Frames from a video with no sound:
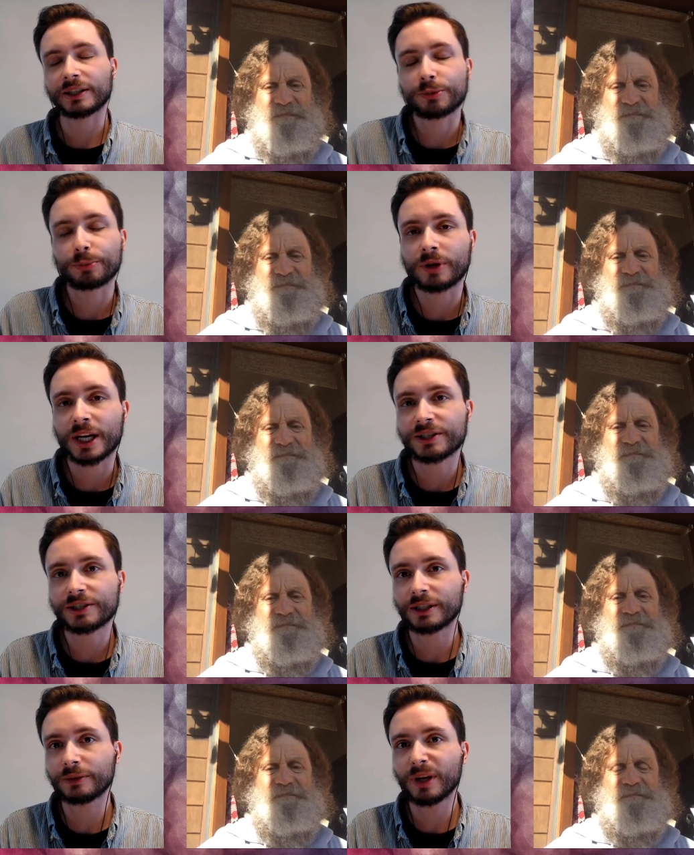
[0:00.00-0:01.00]
Speaker 1: get
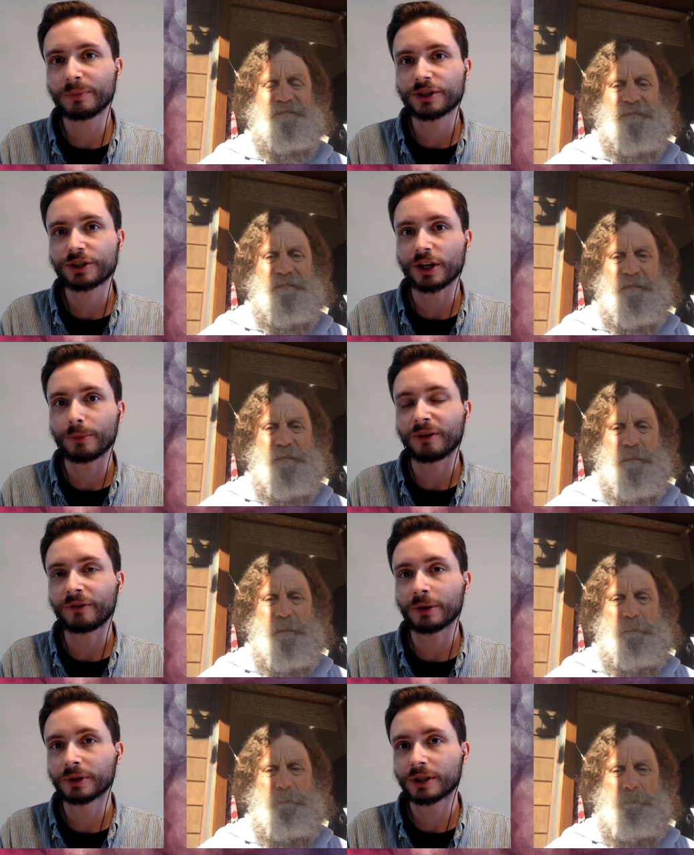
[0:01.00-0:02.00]
expressed and maybe some
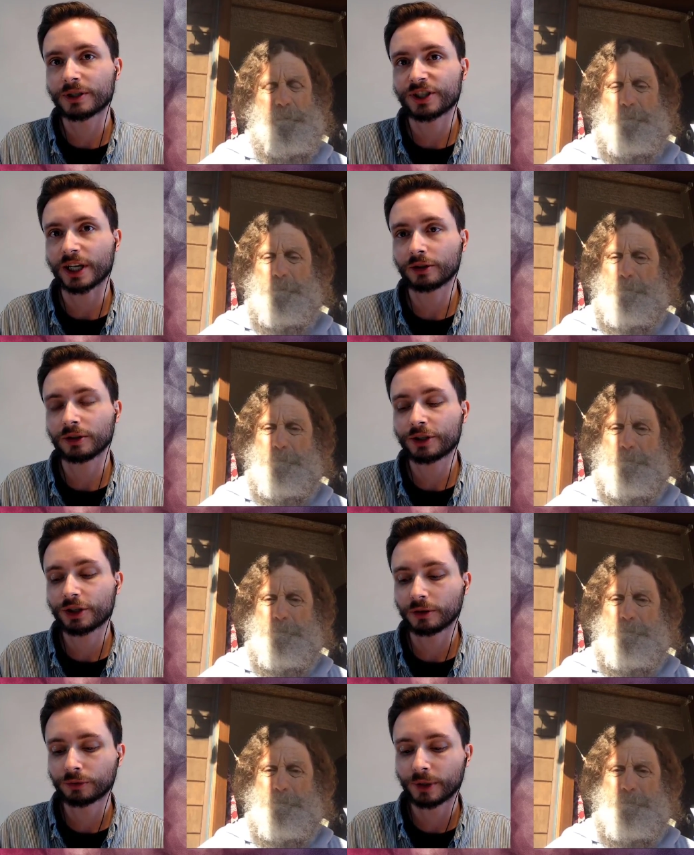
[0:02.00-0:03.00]
of our
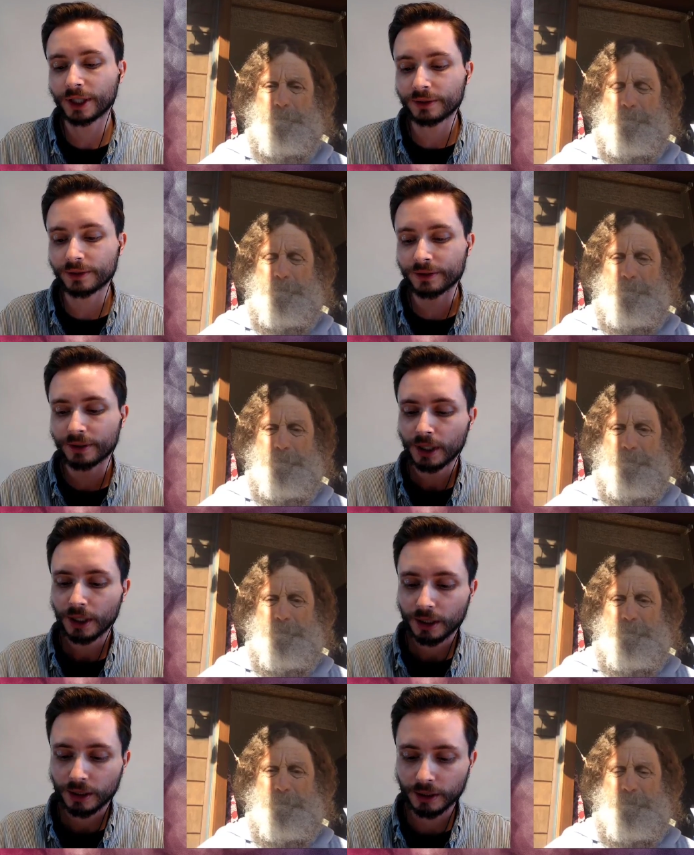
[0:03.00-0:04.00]
psychological traits,
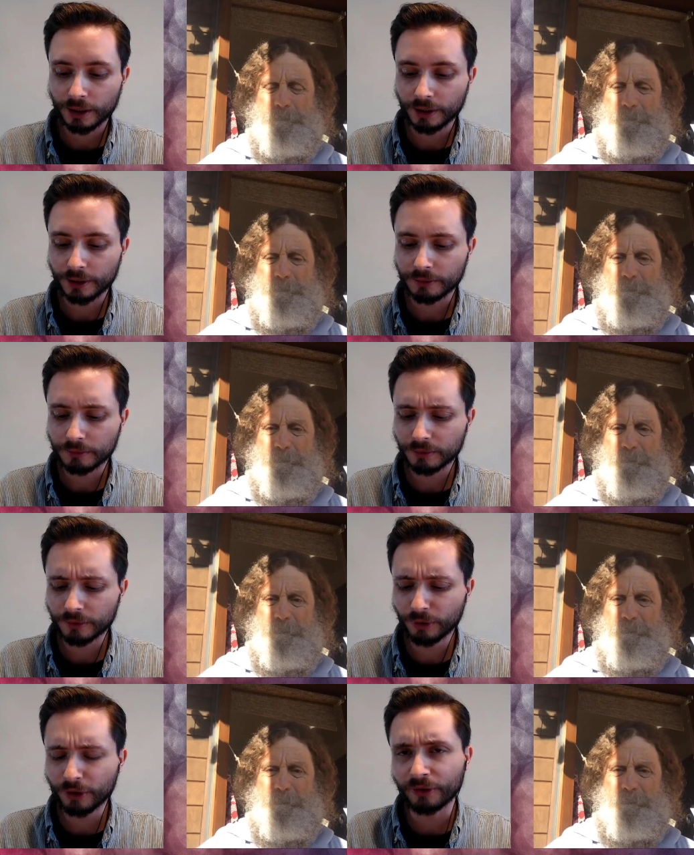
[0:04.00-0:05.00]

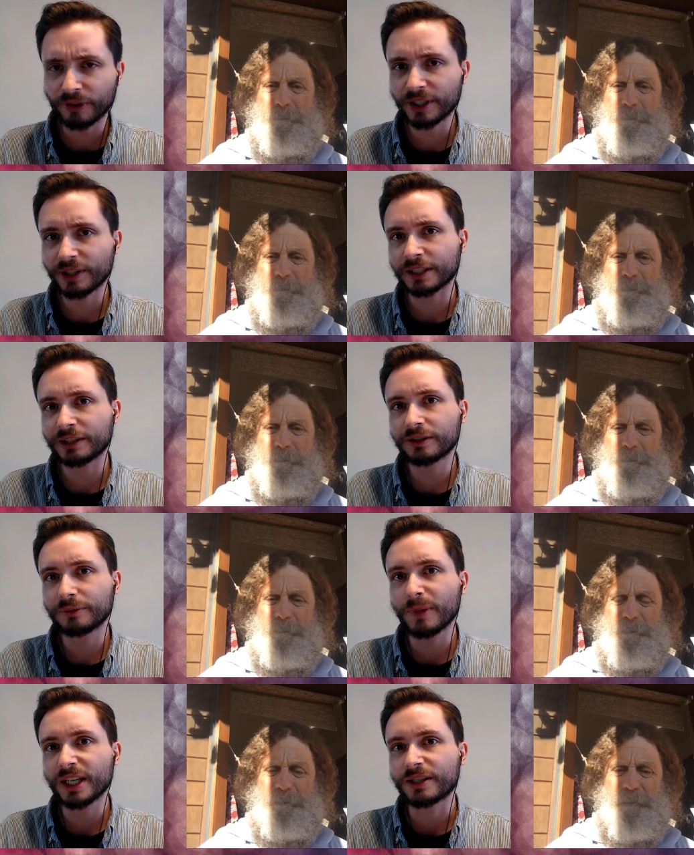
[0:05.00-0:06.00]
do you think that
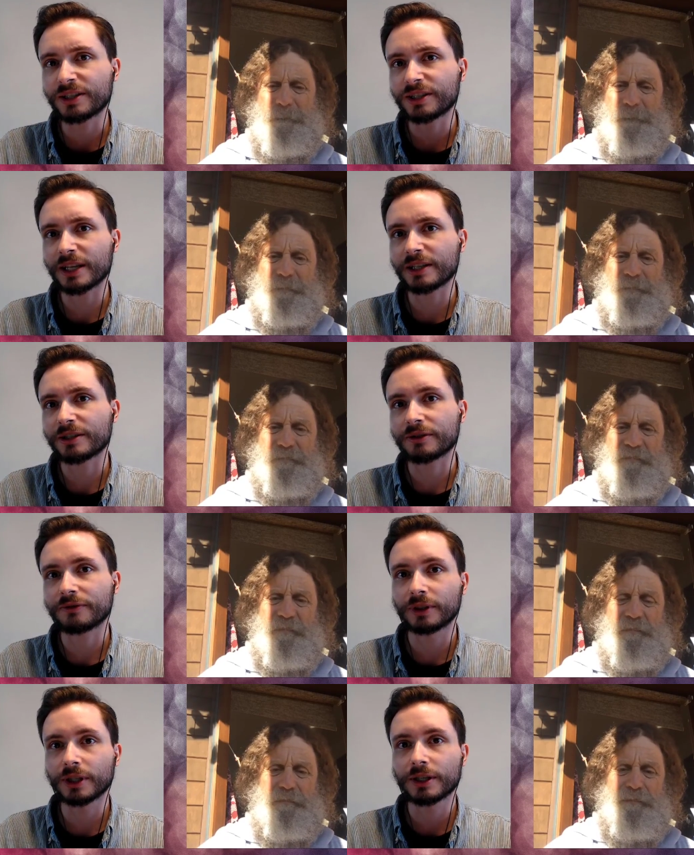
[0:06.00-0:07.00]
it makes
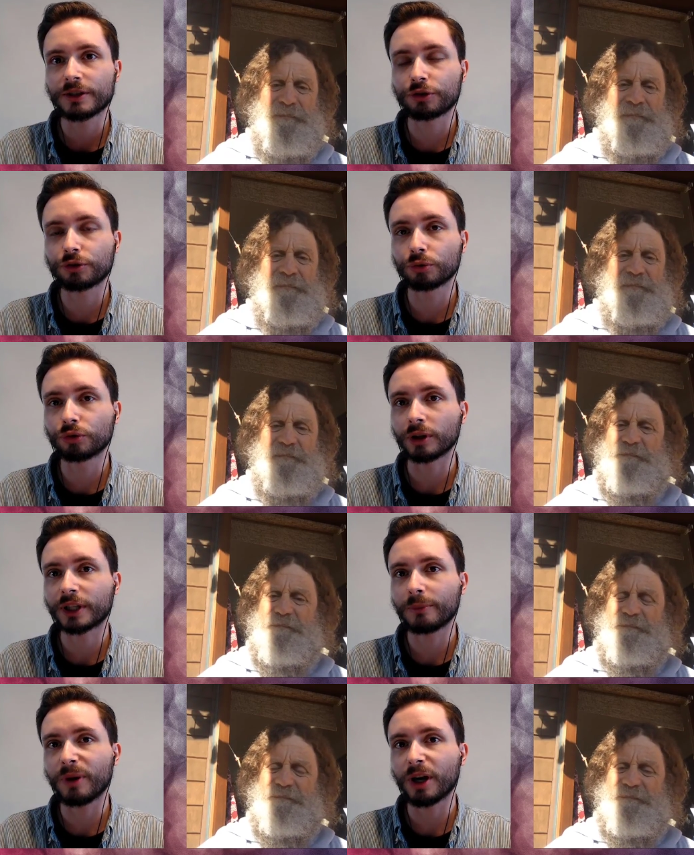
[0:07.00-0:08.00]
sense for us to
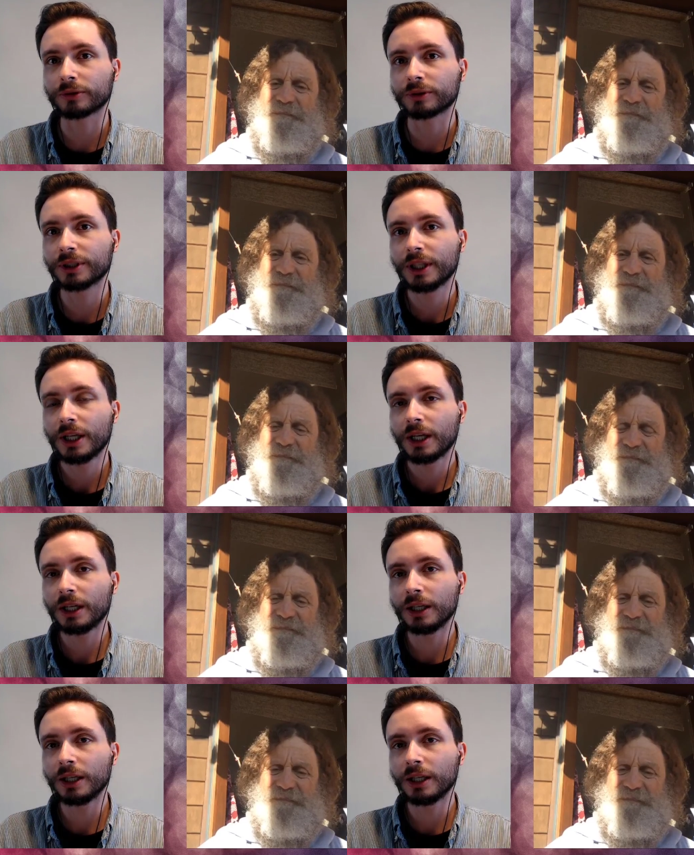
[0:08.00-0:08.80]
talk about